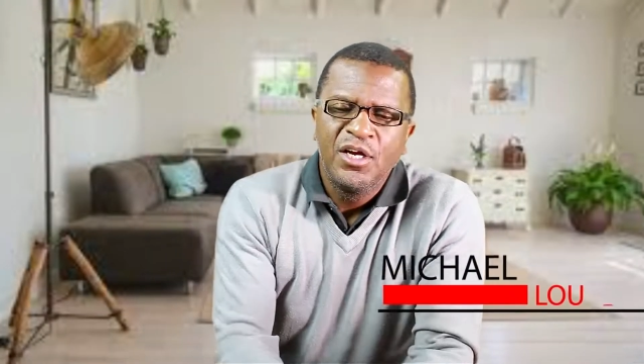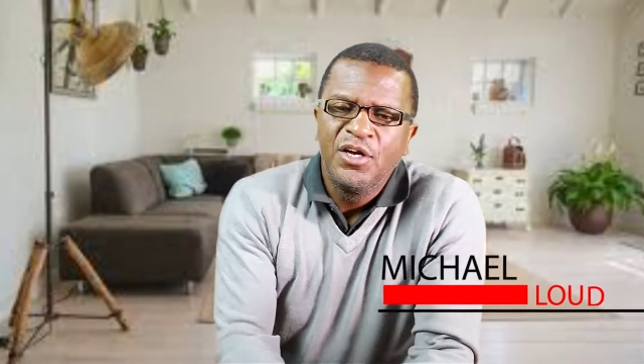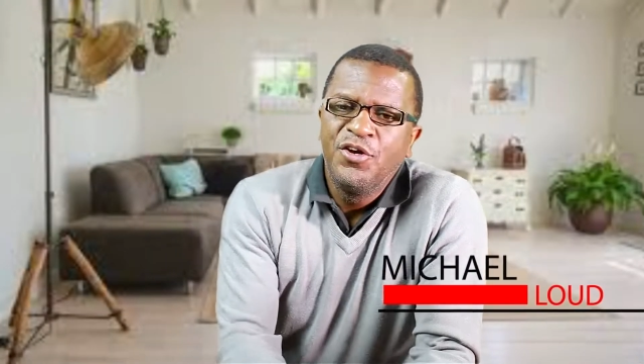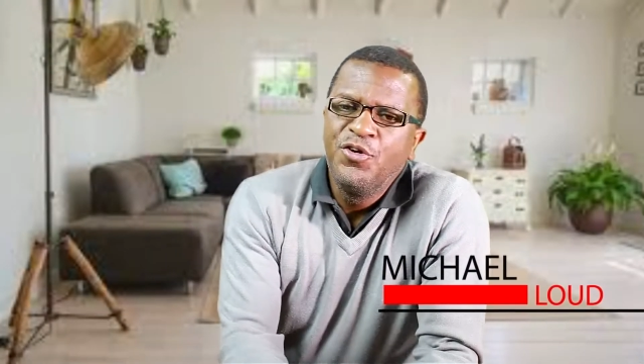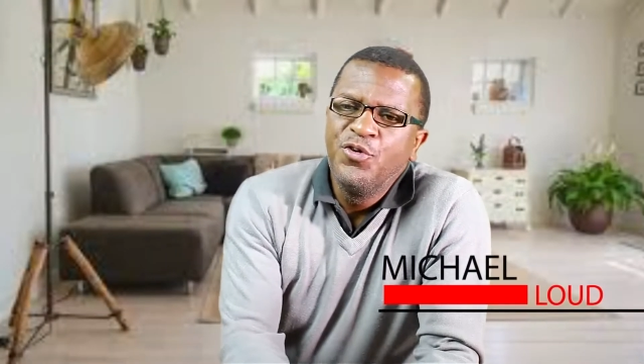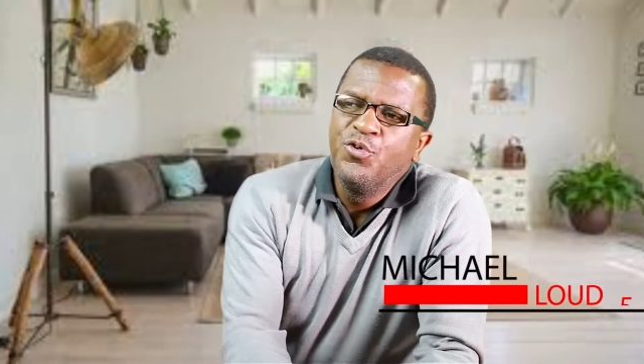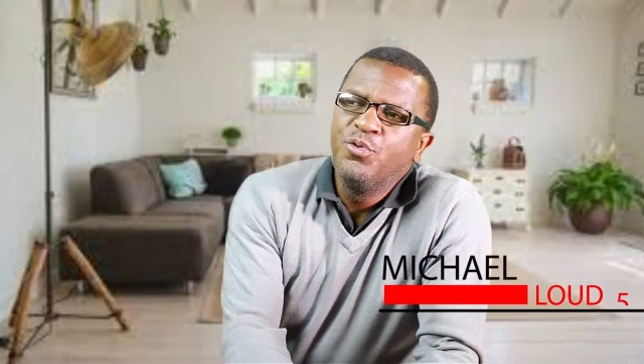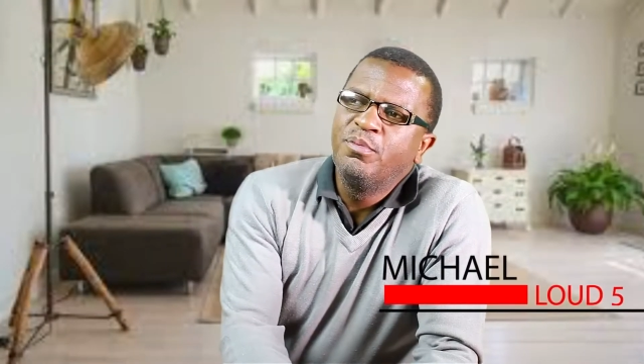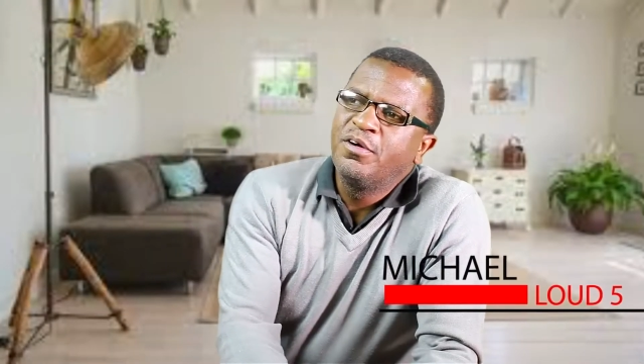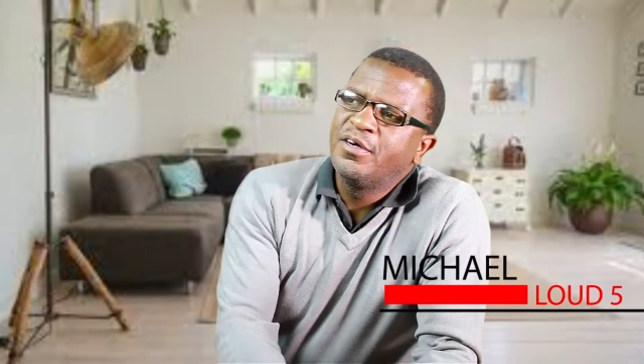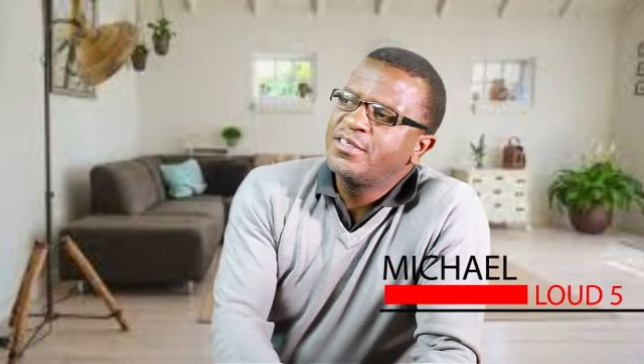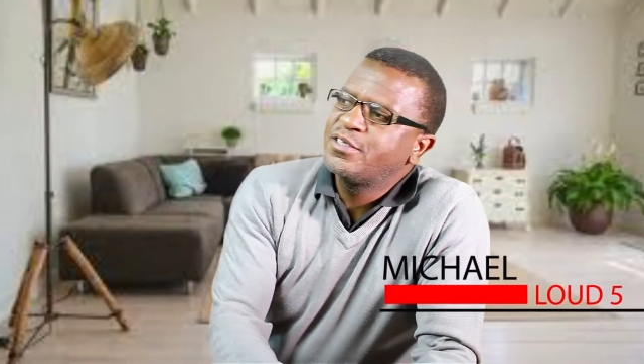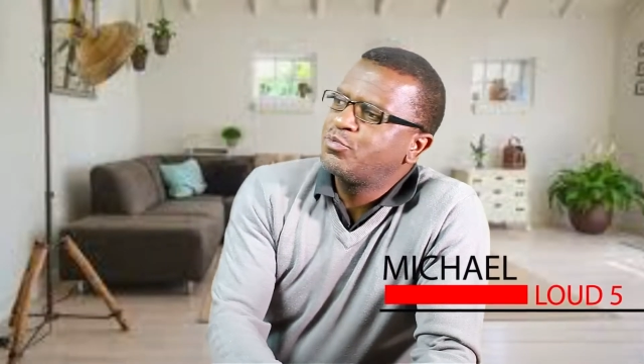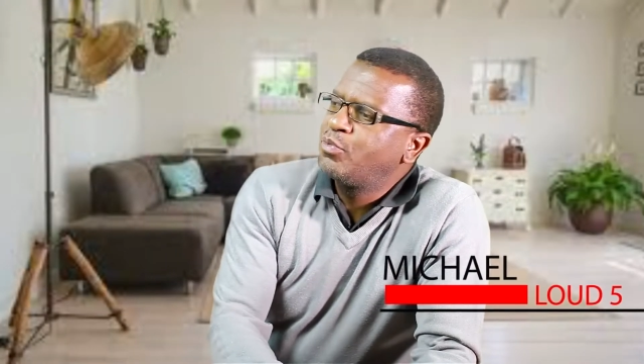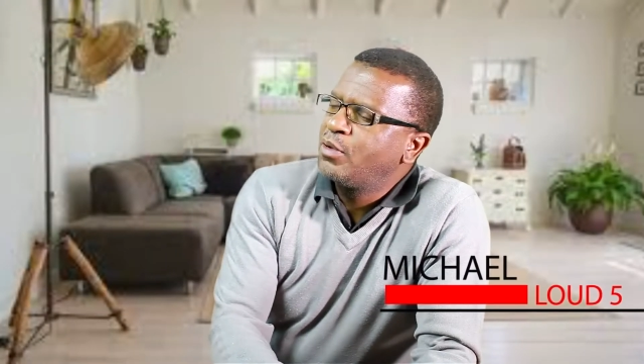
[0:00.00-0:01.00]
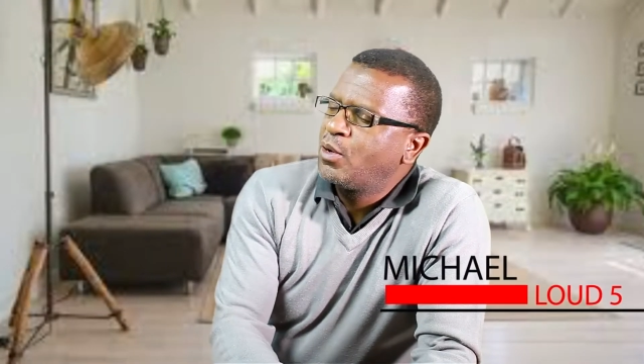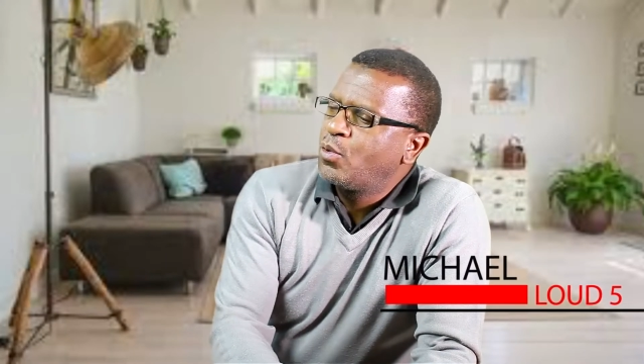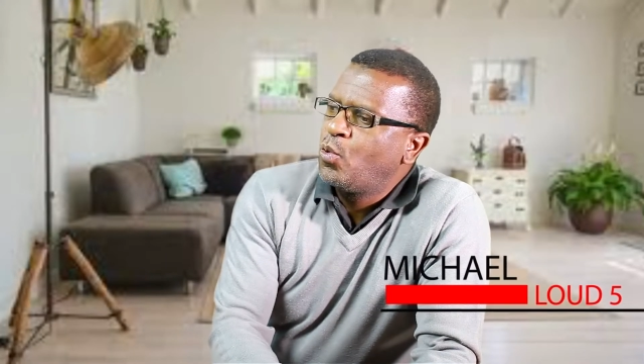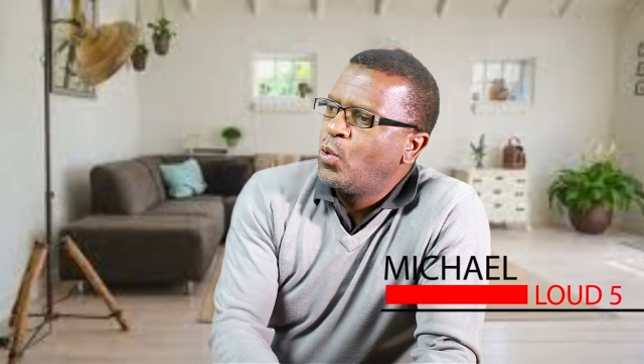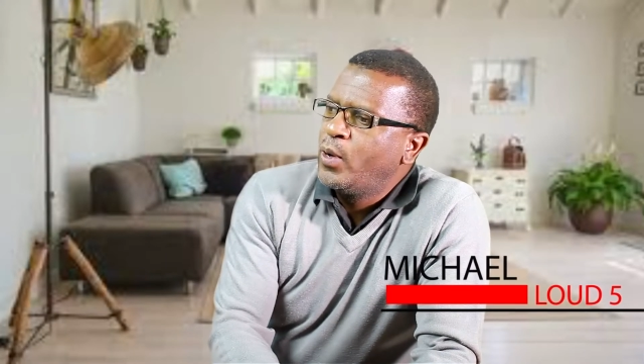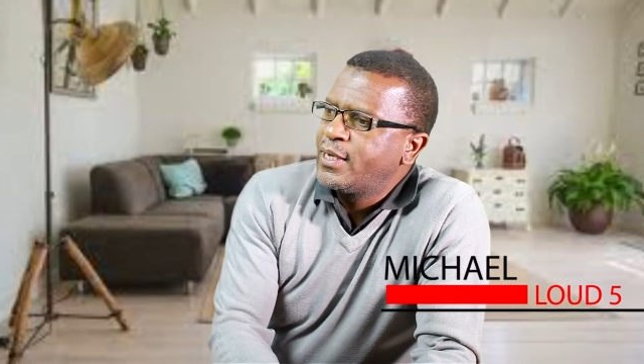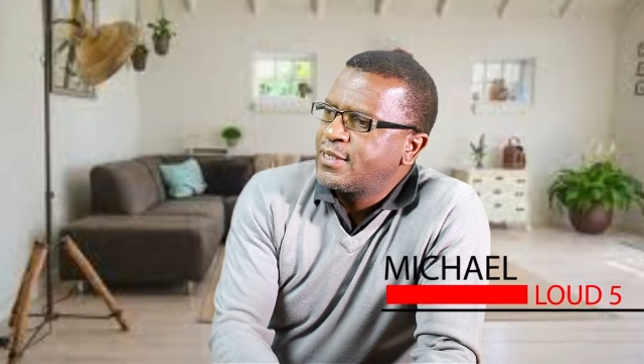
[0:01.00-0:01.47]
numerous
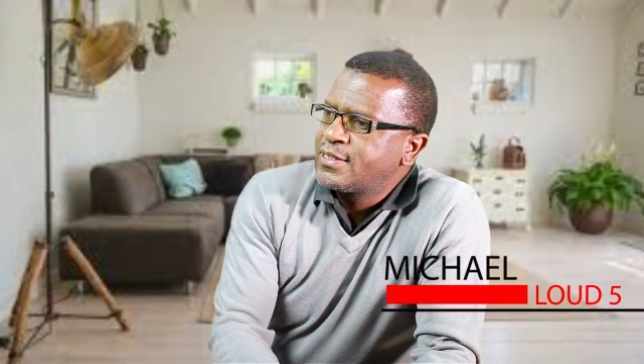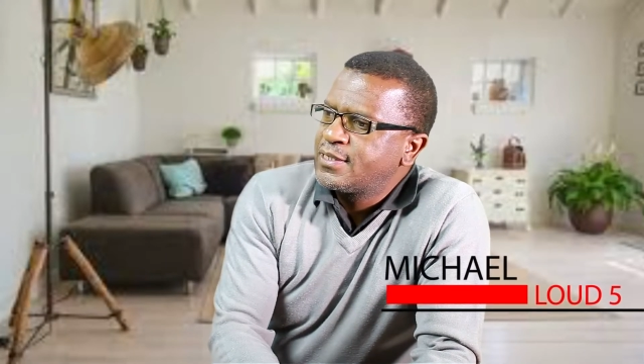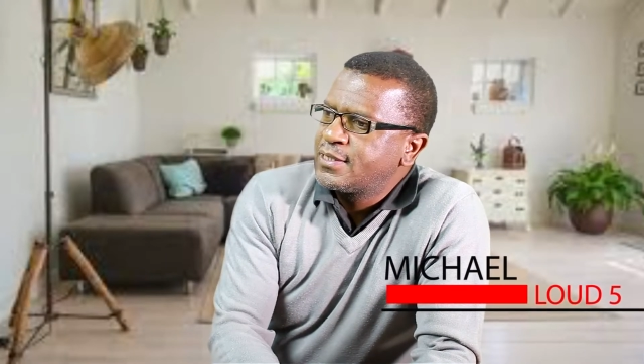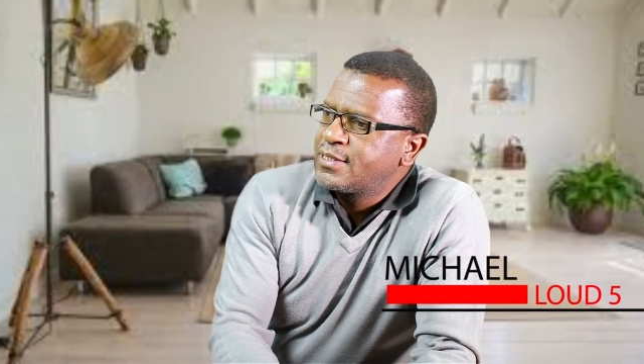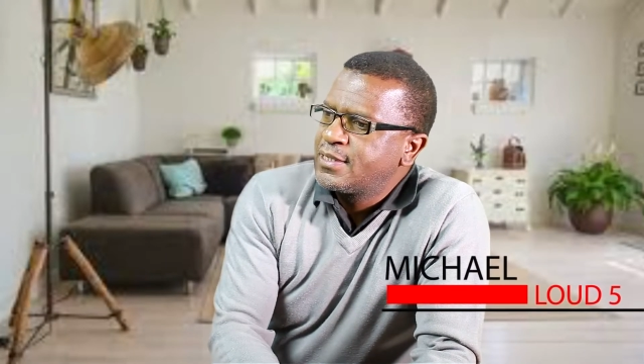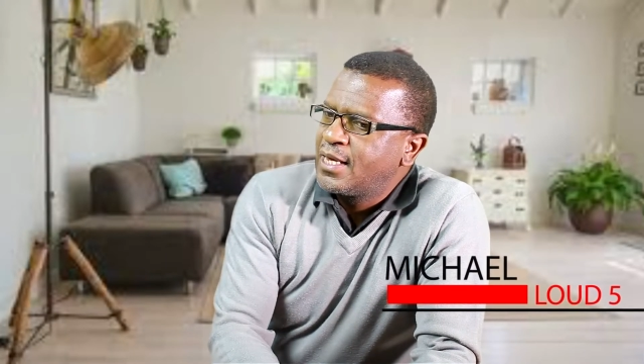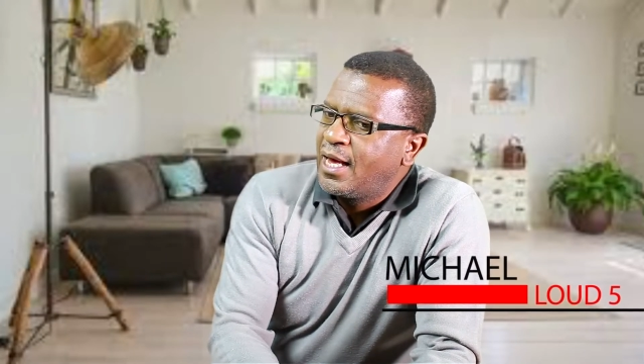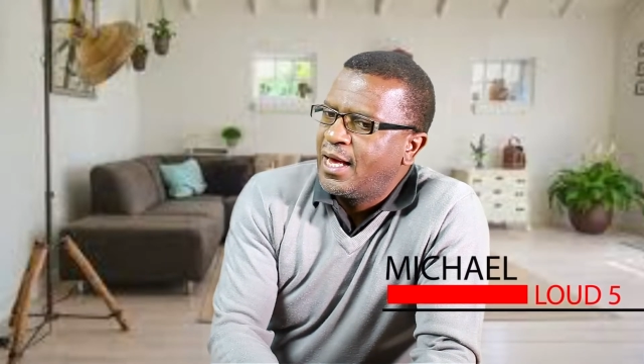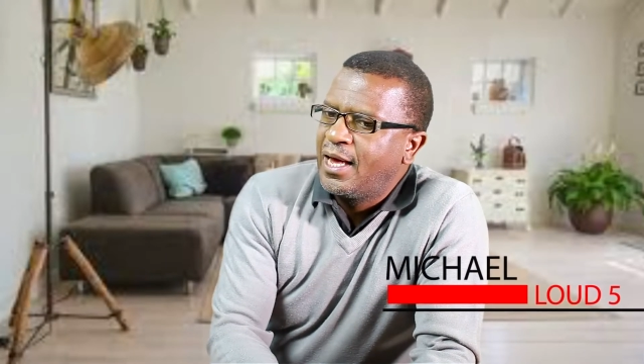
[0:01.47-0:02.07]
requests.